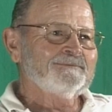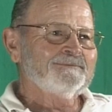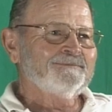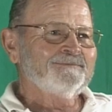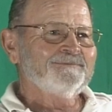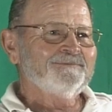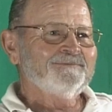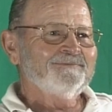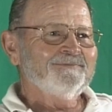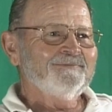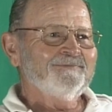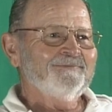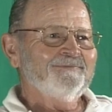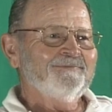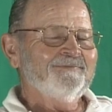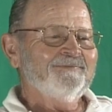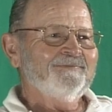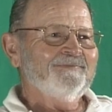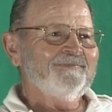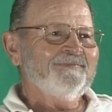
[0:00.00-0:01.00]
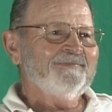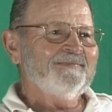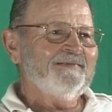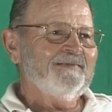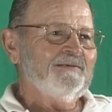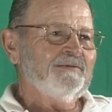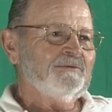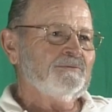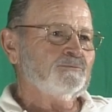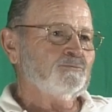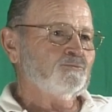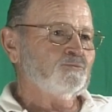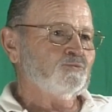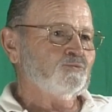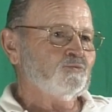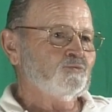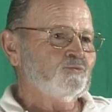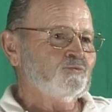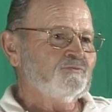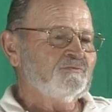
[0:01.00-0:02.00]
Yeah. Did you did you know Harold
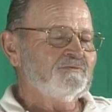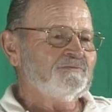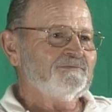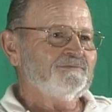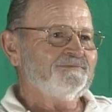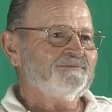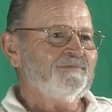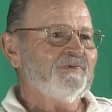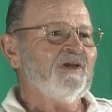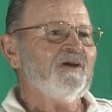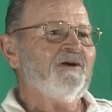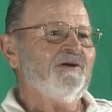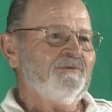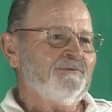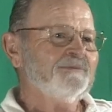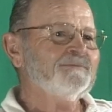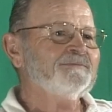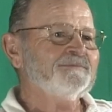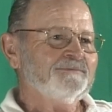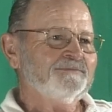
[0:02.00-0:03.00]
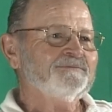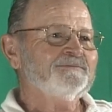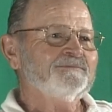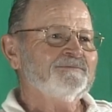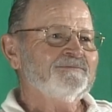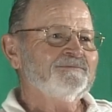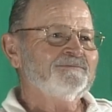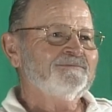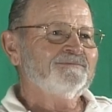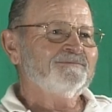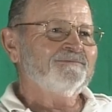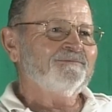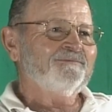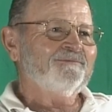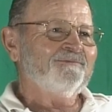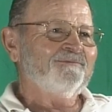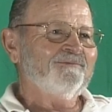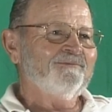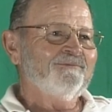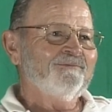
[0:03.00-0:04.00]
growing up? Yeah. Okay, so you
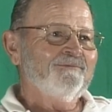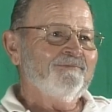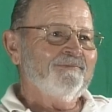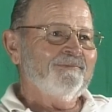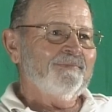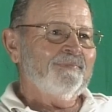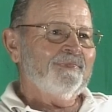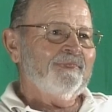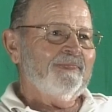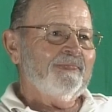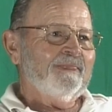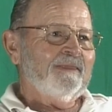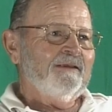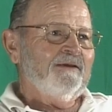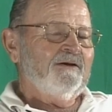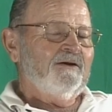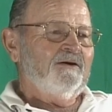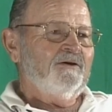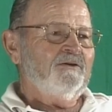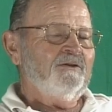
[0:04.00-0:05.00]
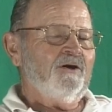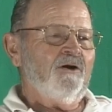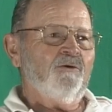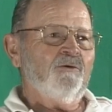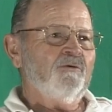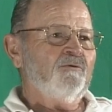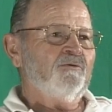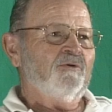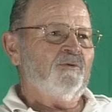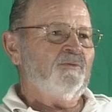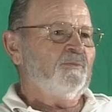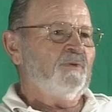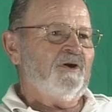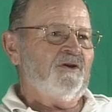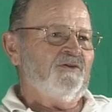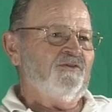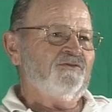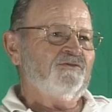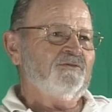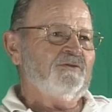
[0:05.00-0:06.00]
were pals, or? No, we weren't
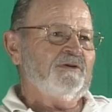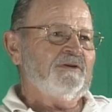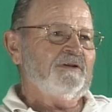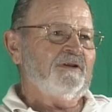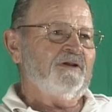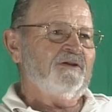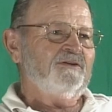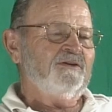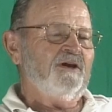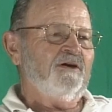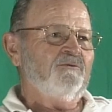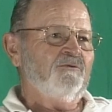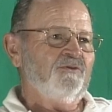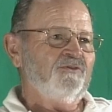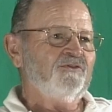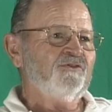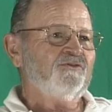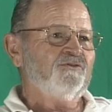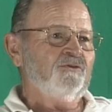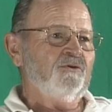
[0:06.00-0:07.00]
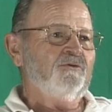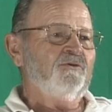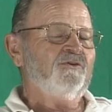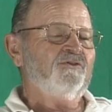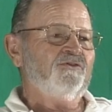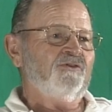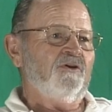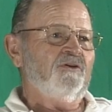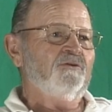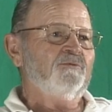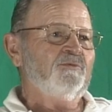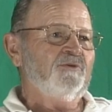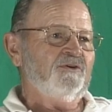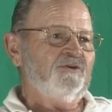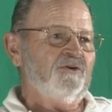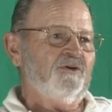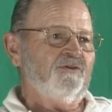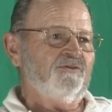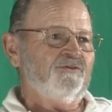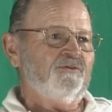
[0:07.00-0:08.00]
buddies or anything like that. We just knew each other
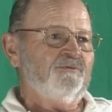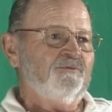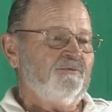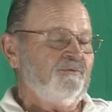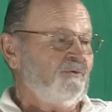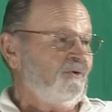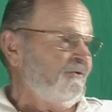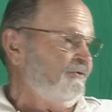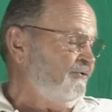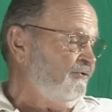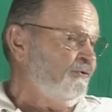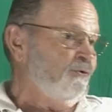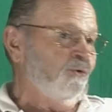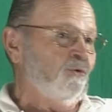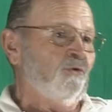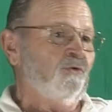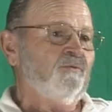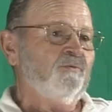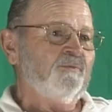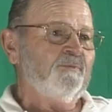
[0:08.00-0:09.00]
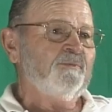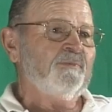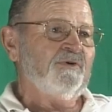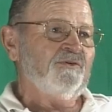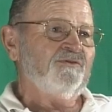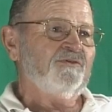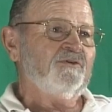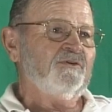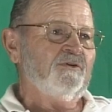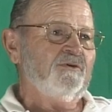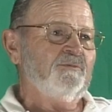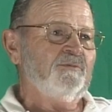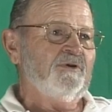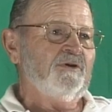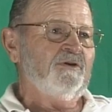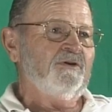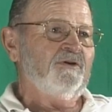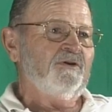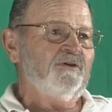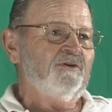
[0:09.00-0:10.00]
because of you know school, basically
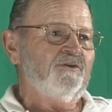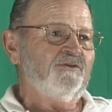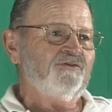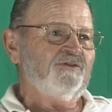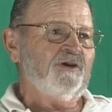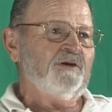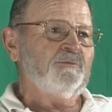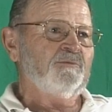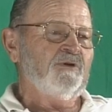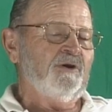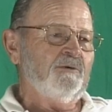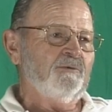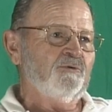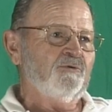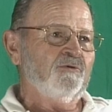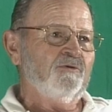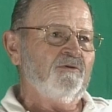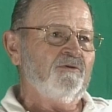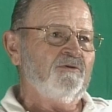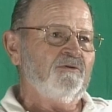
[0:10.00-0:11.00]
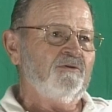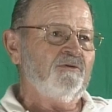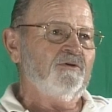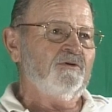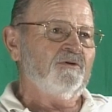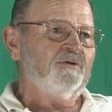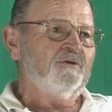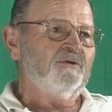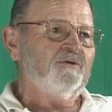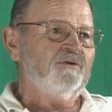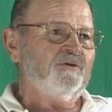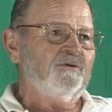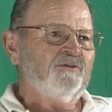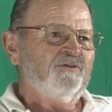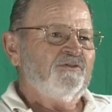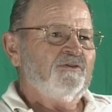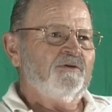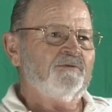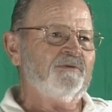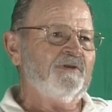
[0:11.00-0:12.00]
being in the same neighborhood, you know, and
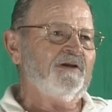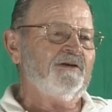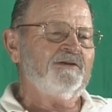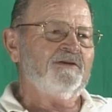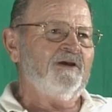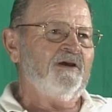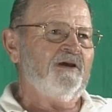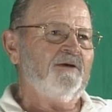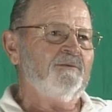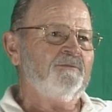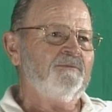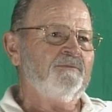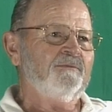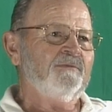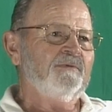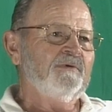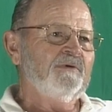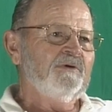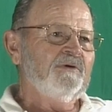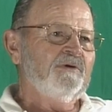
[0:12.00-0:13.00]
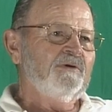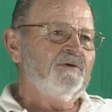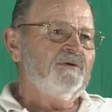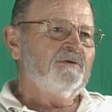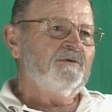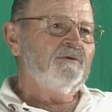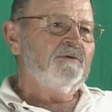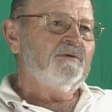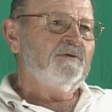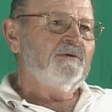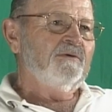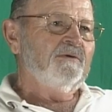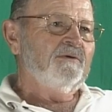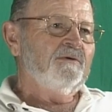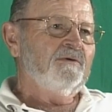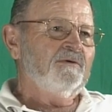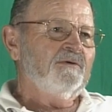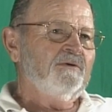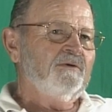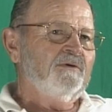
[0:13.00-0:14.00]
stuff like that. Were you approximately the same
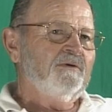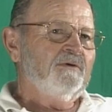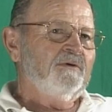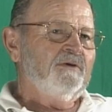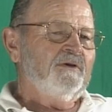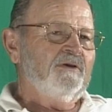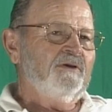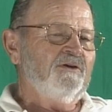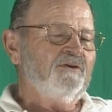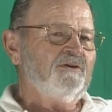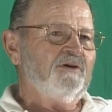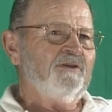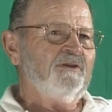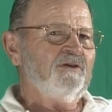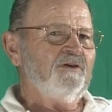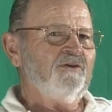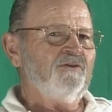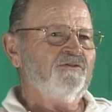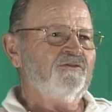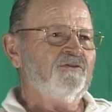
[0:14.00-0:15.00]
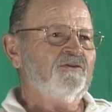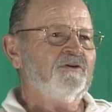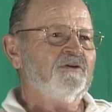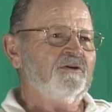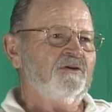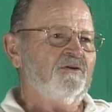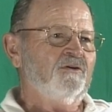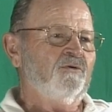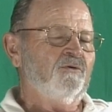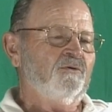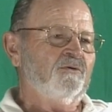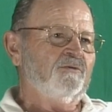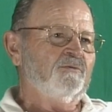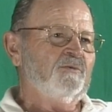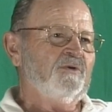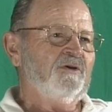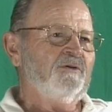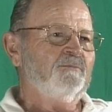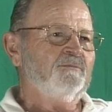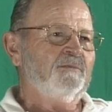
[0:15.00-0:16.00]
age, or? He, I think he's a little older than
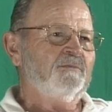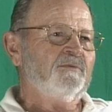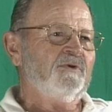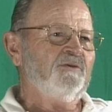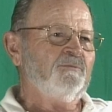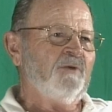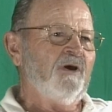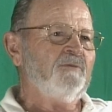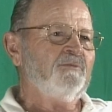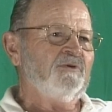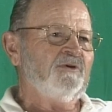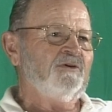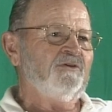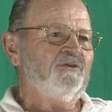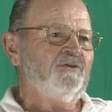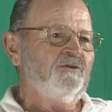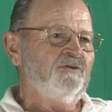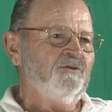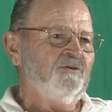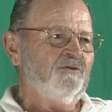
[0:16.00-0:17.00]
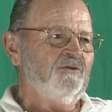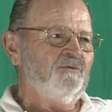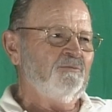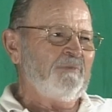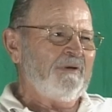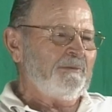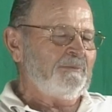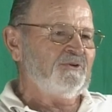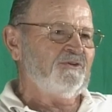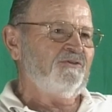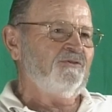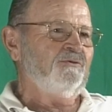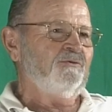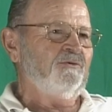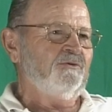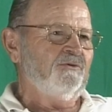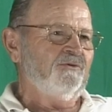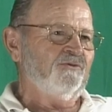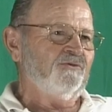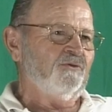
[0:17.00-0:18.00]
me. He might be a year, maybe two
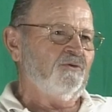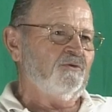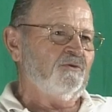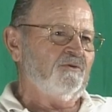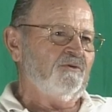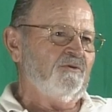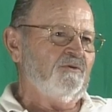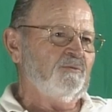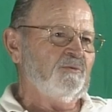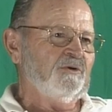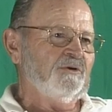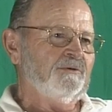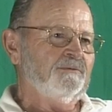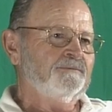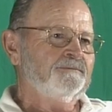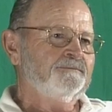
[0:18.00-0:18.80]
years older than me.